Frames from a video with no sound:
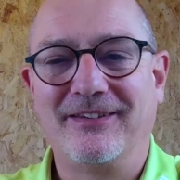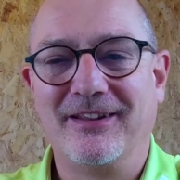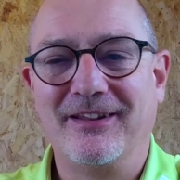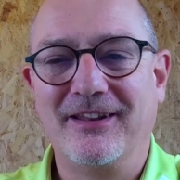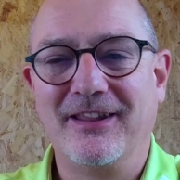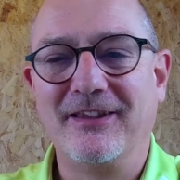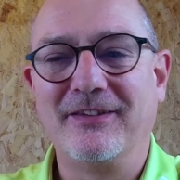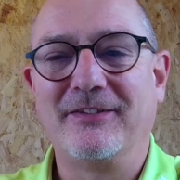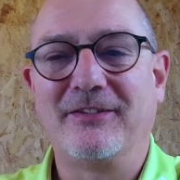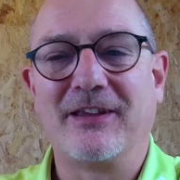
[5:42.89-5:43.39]

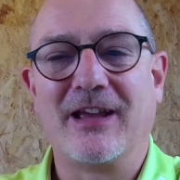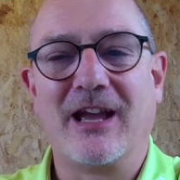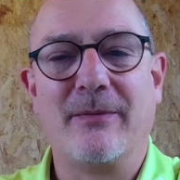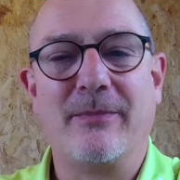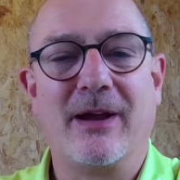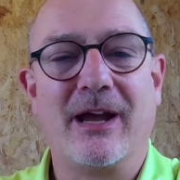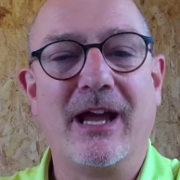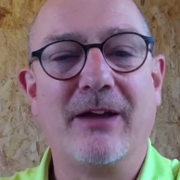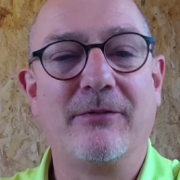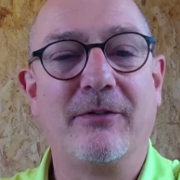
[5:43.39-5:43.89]
and this
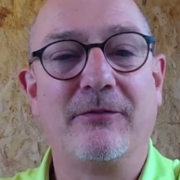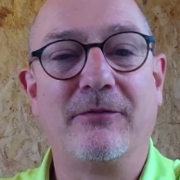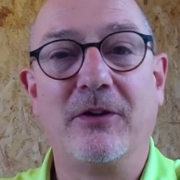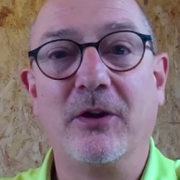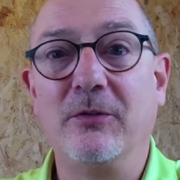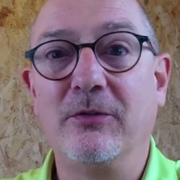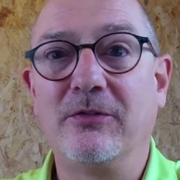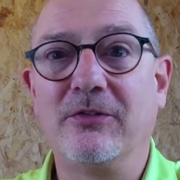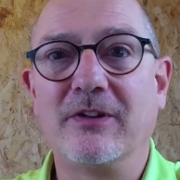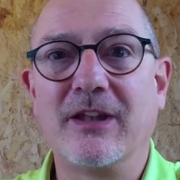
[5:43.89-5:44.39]
time I have a
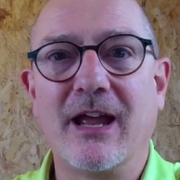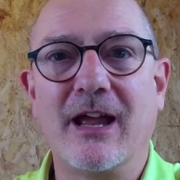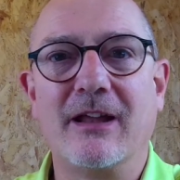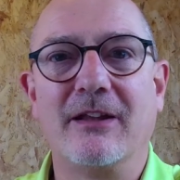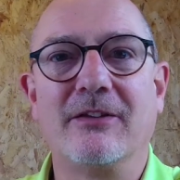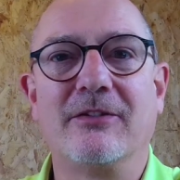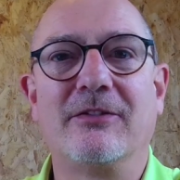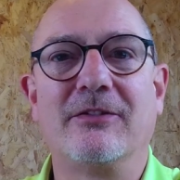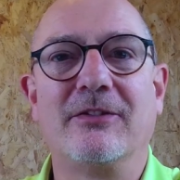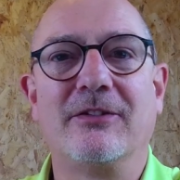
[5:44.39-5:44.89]
few
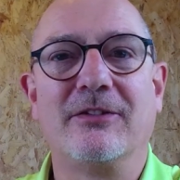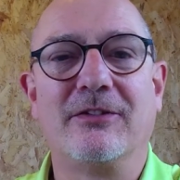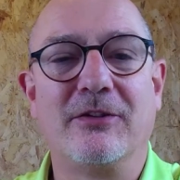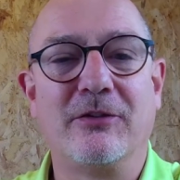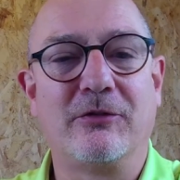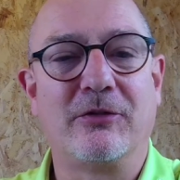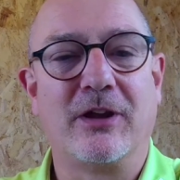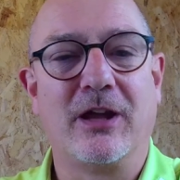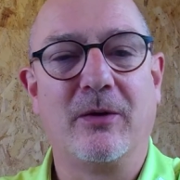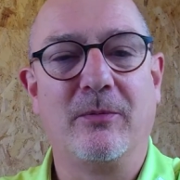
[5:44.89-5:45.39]
stats to
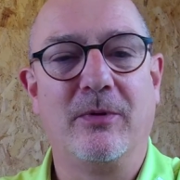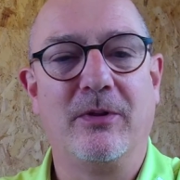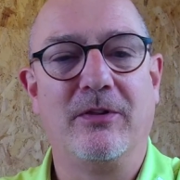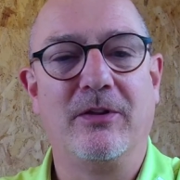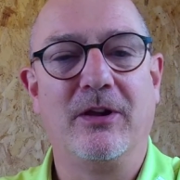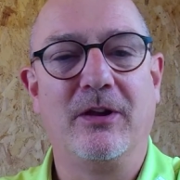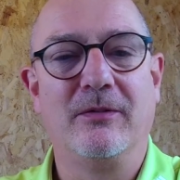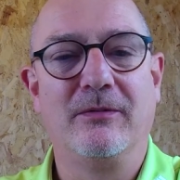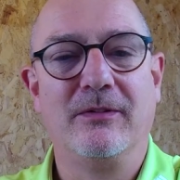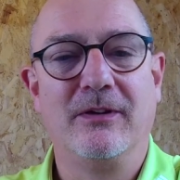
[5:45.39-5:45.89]
share with
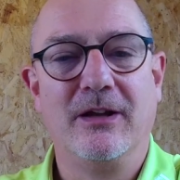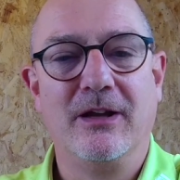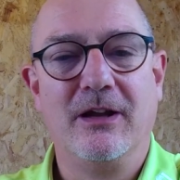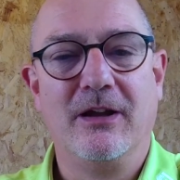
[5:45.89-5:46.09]
you.